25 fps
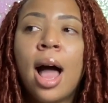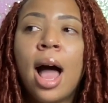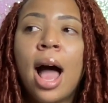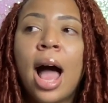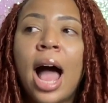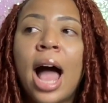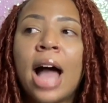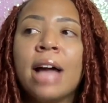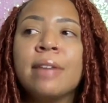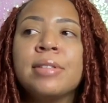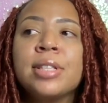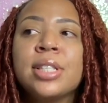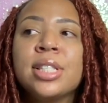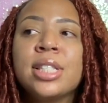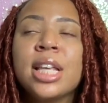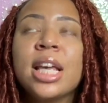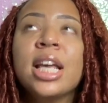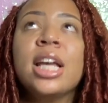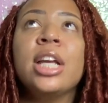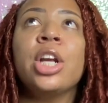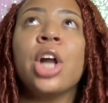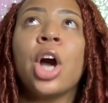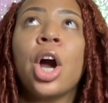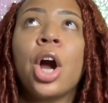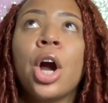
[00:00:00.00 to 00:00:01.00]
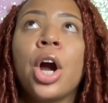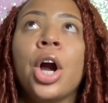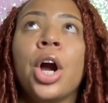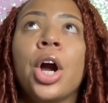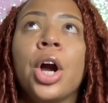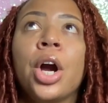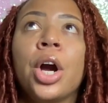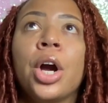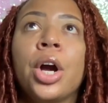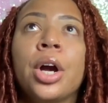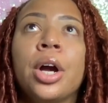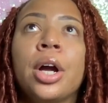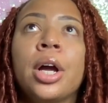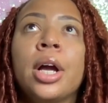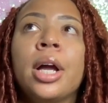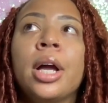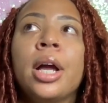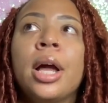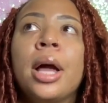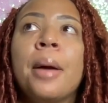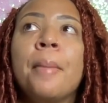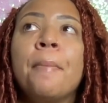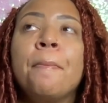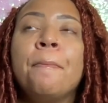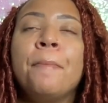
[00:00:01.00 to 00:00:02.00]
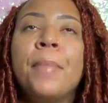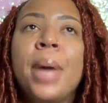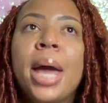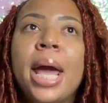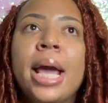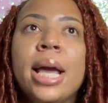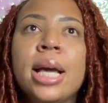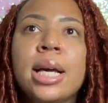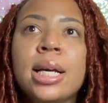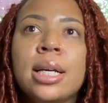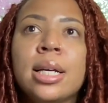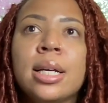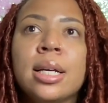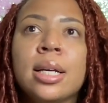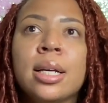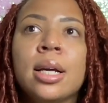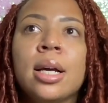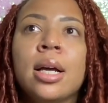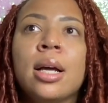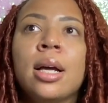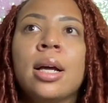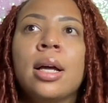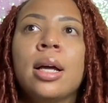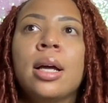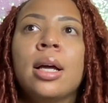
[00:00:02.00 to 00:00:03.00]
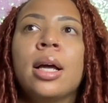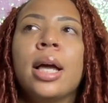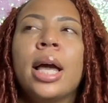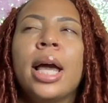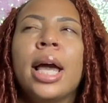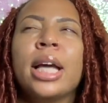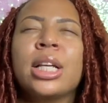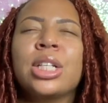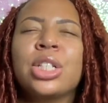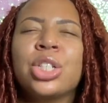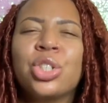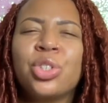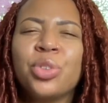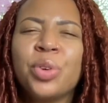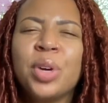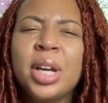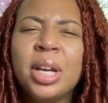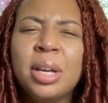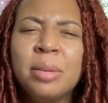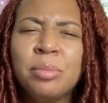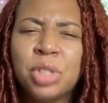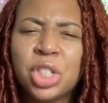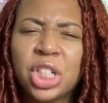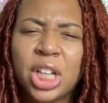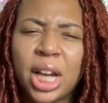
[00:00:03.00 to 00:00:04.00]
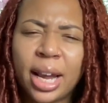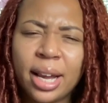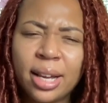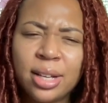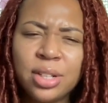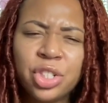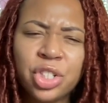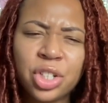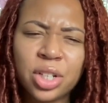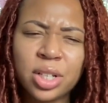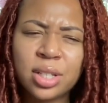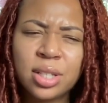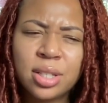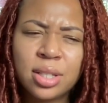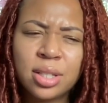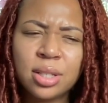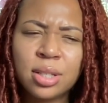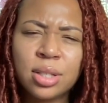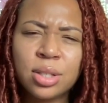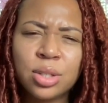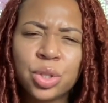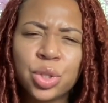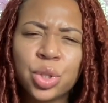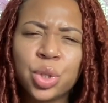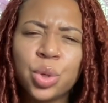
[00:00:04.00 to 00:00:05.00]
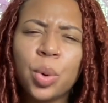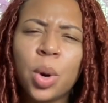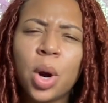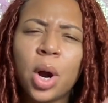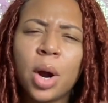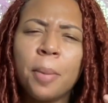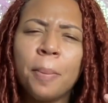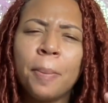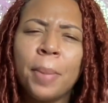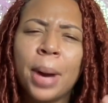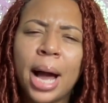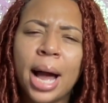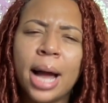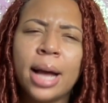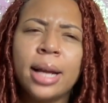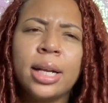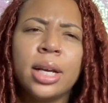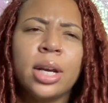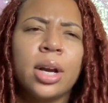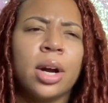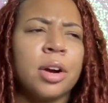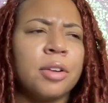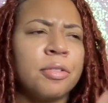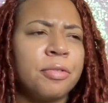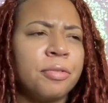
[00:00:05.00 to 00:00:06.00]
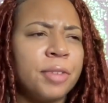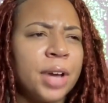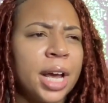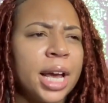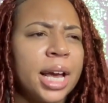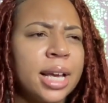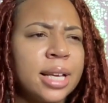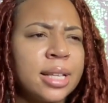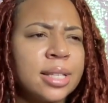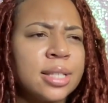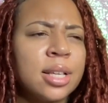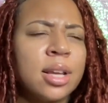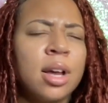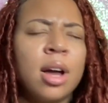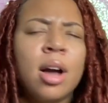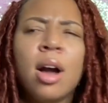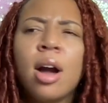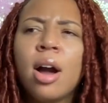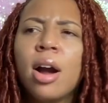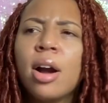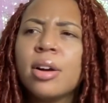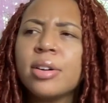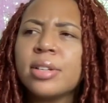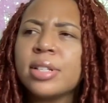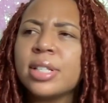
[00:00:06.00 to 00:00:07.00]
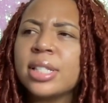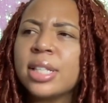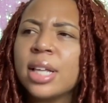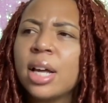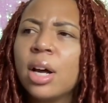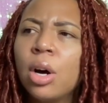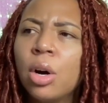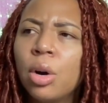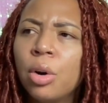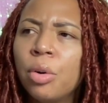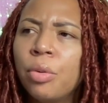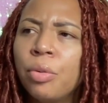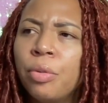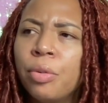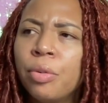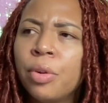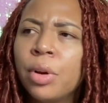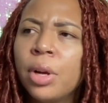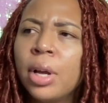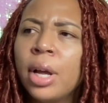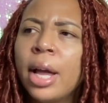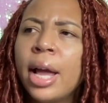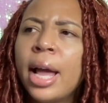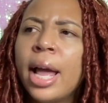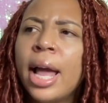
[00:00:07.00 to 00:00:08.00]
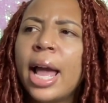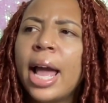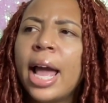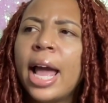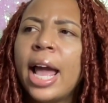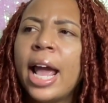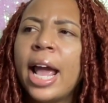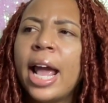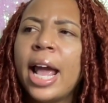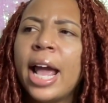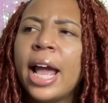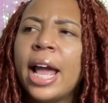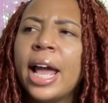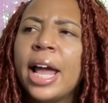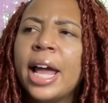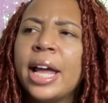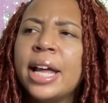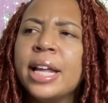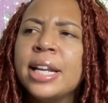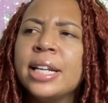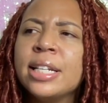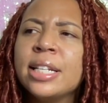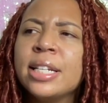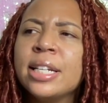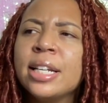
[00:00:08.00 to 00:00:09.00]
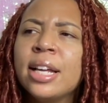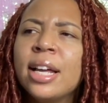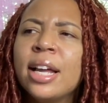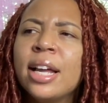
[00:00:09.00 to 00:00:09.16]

I've seen her make extreme changes to her body, her face, herself, and